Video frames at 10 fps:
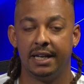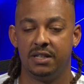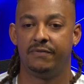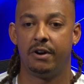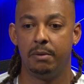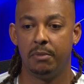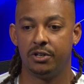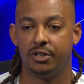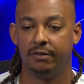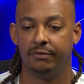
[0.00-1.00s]
it's very
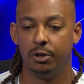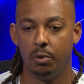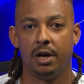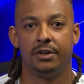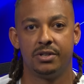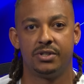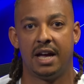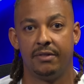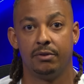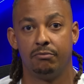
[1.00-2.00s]
much of you
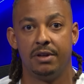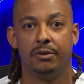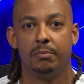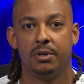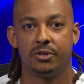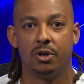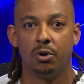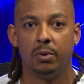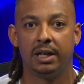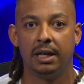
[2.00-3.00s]
understand the rhythm has gone
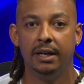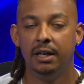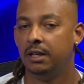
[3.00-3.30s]
quickly.